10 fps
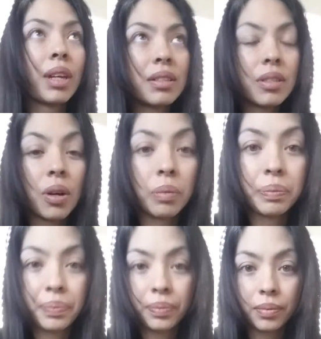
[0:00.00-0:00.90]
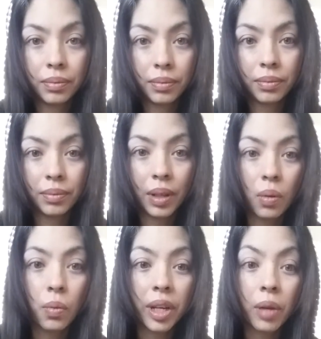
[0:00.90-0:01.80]
So
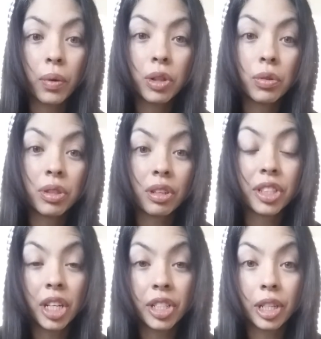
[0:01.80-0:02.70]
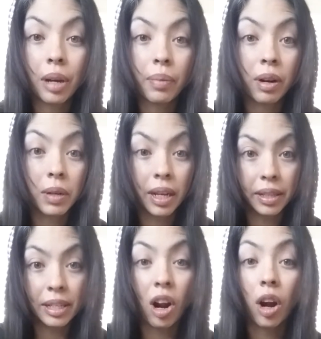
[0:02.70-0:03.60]
what can we do to start changing our
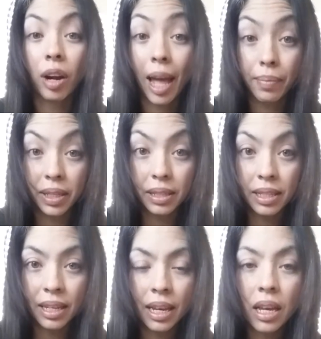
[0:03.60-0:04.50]
paradigms, our habits?